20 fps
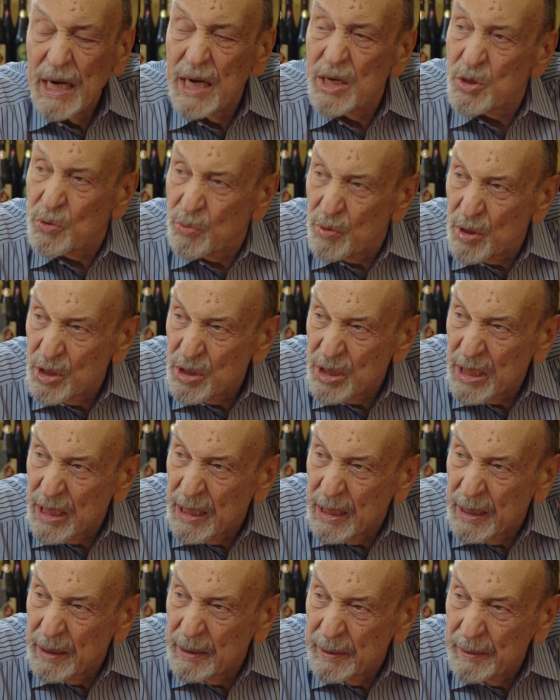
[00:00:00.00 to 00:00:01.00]
that is
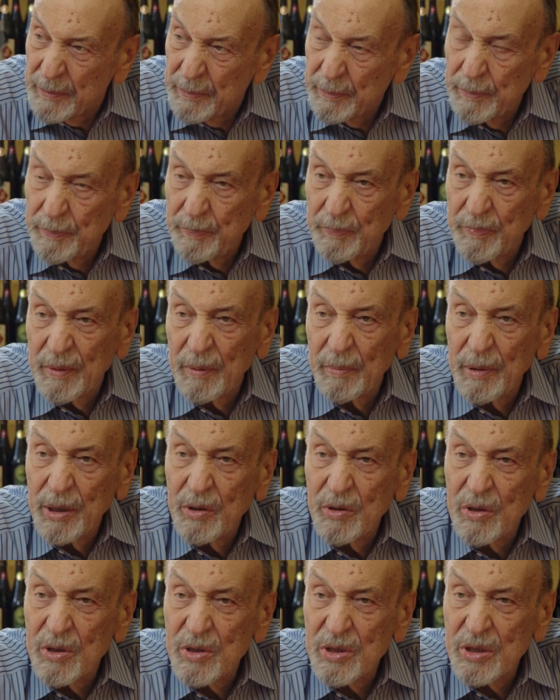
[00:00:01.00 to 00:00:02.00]
risky
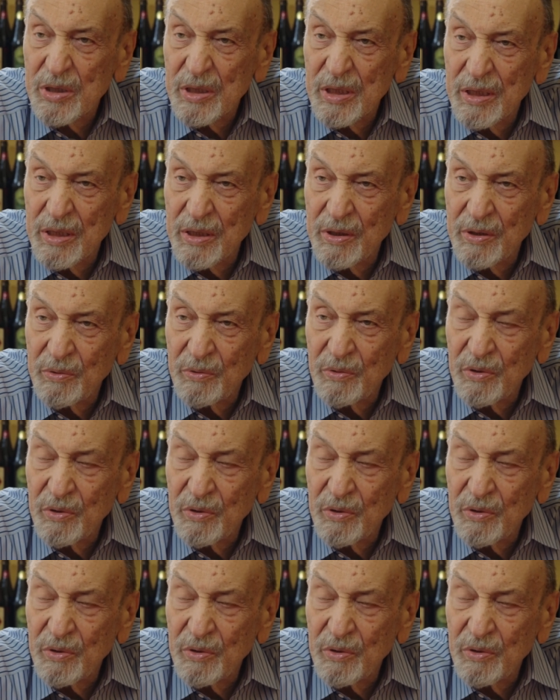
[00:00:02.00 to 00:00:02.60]
because you